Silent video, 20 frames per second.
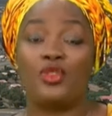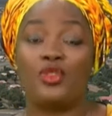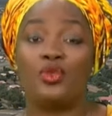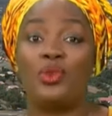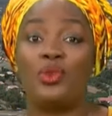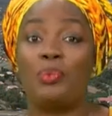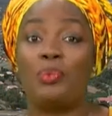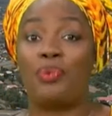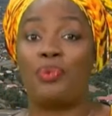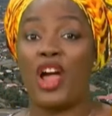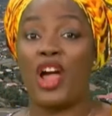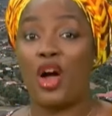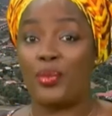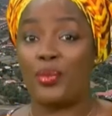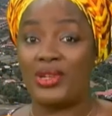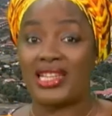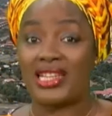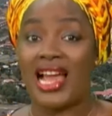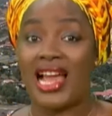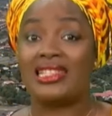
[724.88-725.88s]
to
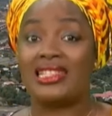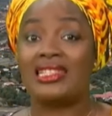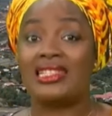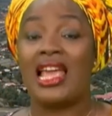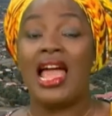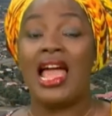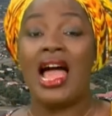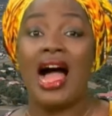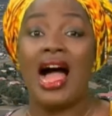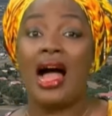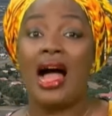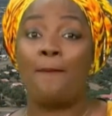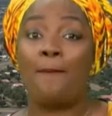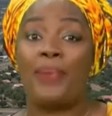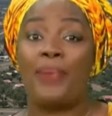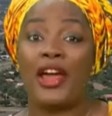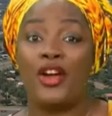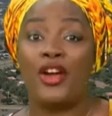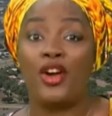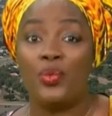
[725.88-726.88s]
reprioritize our
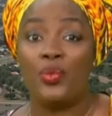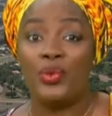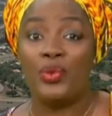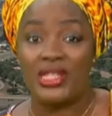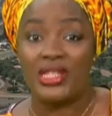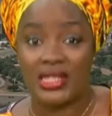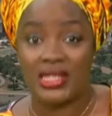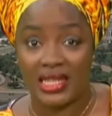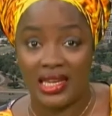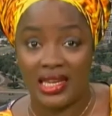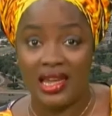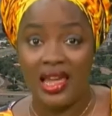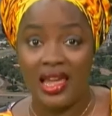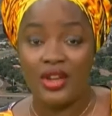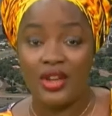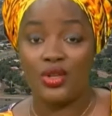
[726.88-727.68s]
priority,